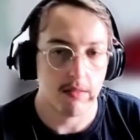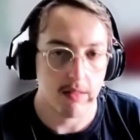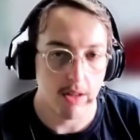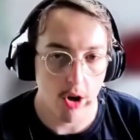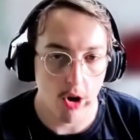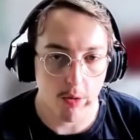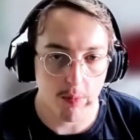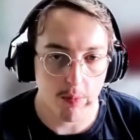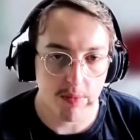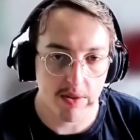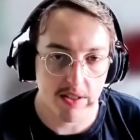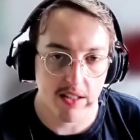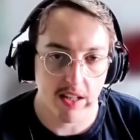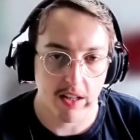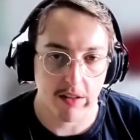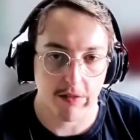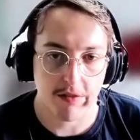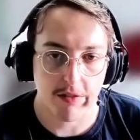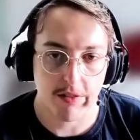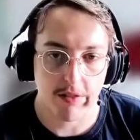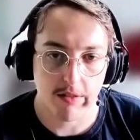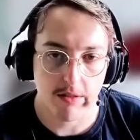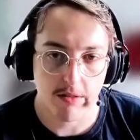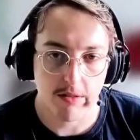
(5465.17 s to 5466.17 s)
helps
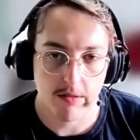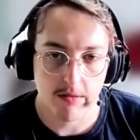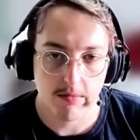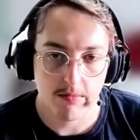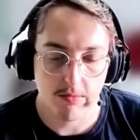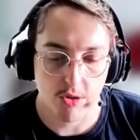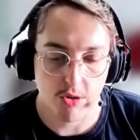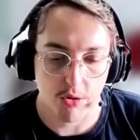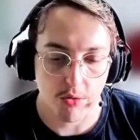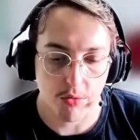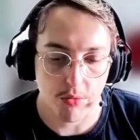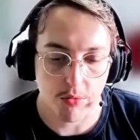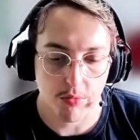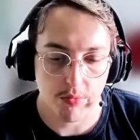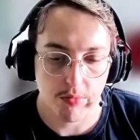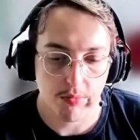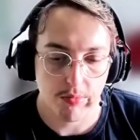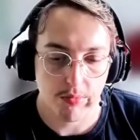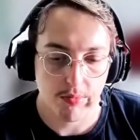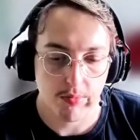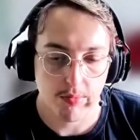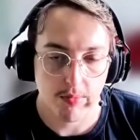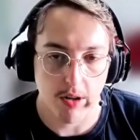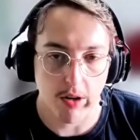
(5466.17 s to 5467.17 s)
David to
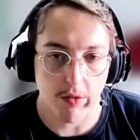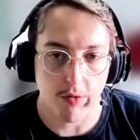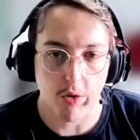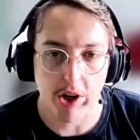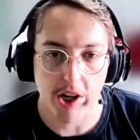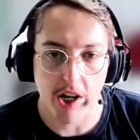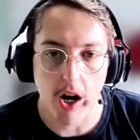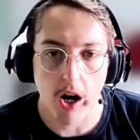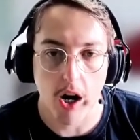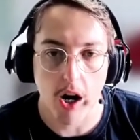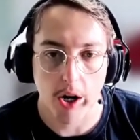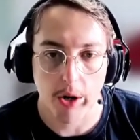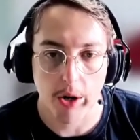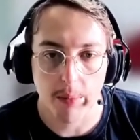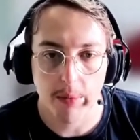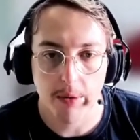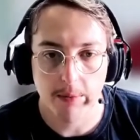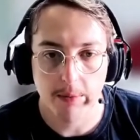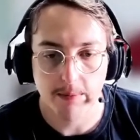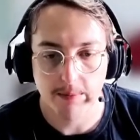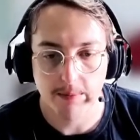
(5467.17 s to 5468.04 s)
avoid harm.